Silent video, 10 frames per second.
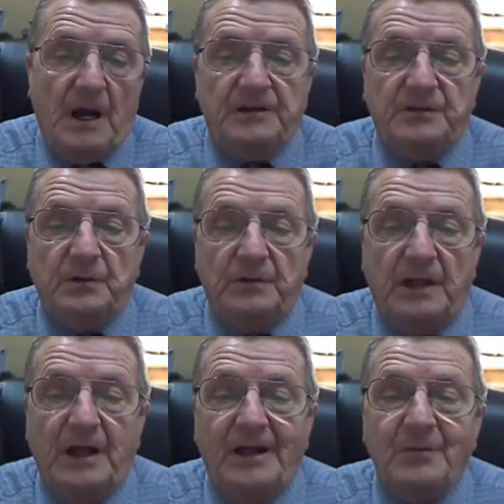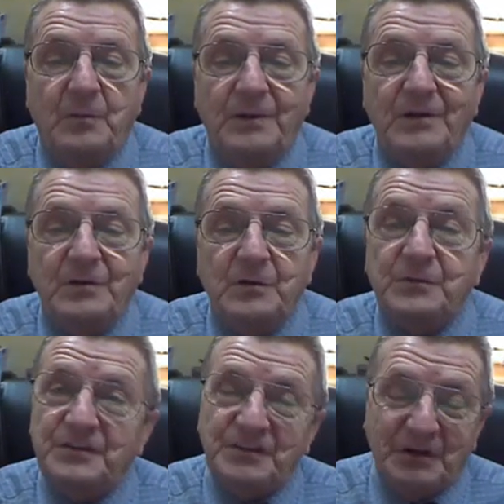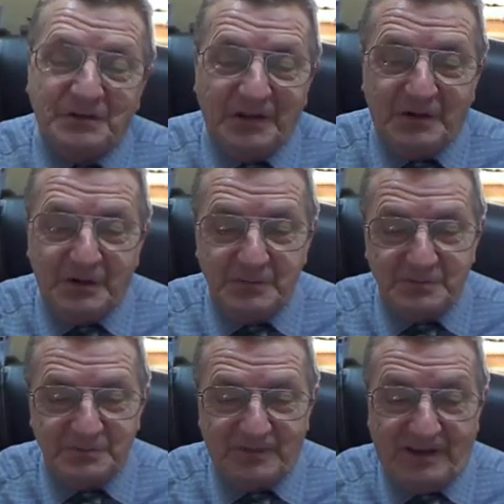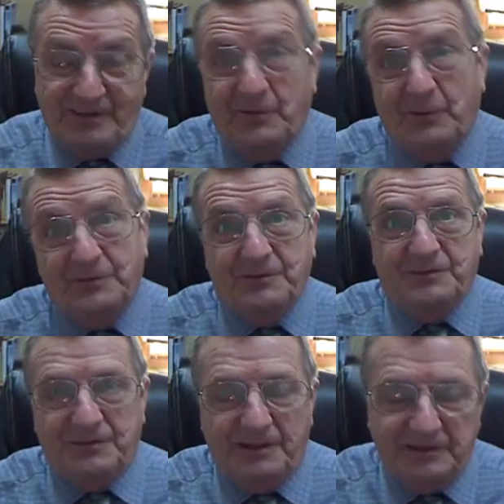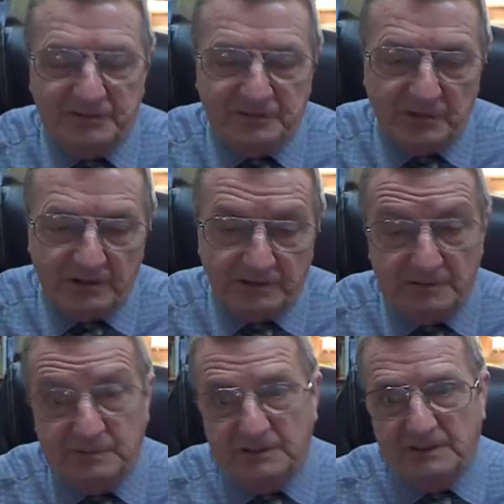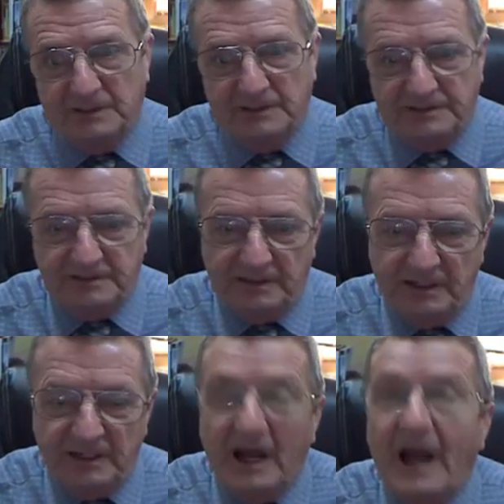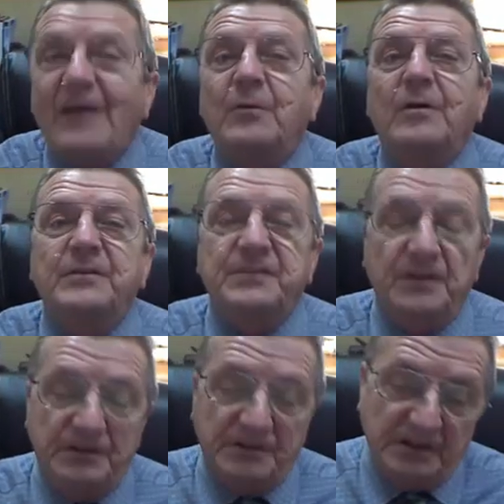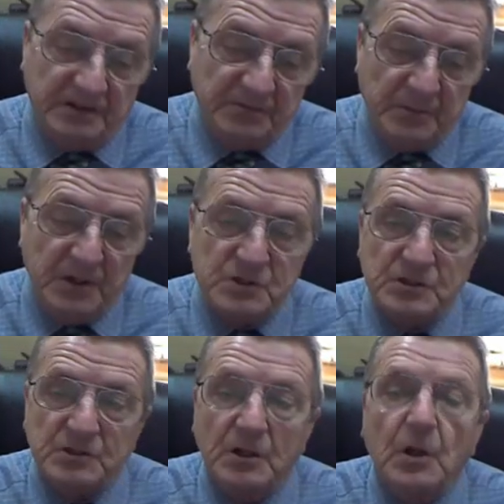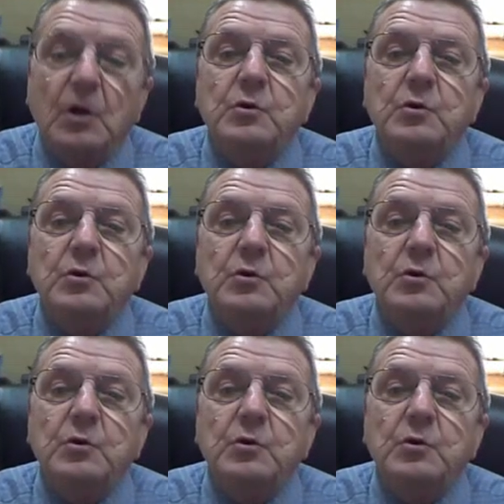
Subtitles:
All right, so I will be your facilitator. I always used to say instructor, but I can only facilitate the information.